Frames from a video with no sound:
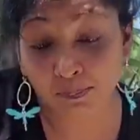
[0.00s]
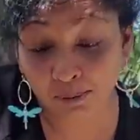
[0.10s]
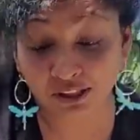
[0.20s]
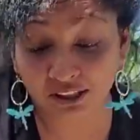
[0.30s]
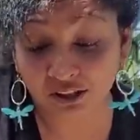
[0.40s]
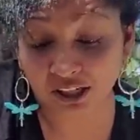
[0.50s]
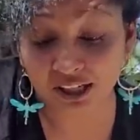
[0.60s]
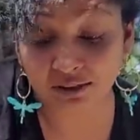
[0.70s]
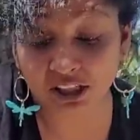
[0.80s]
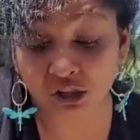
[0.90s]
I'll put it
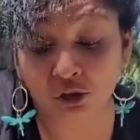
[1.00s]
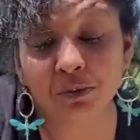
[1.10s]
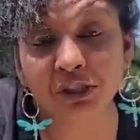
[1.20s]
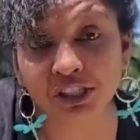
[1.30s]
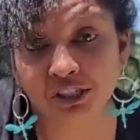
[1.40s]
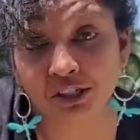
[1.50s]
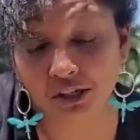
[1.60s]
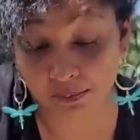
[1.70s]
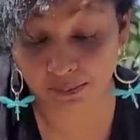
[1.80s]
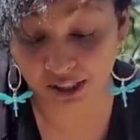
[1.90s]
in the description
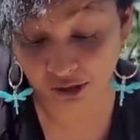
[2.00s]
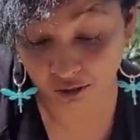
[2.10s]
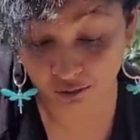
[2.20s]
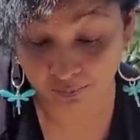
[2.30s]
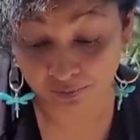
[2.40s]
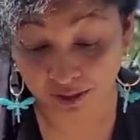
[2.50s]
below.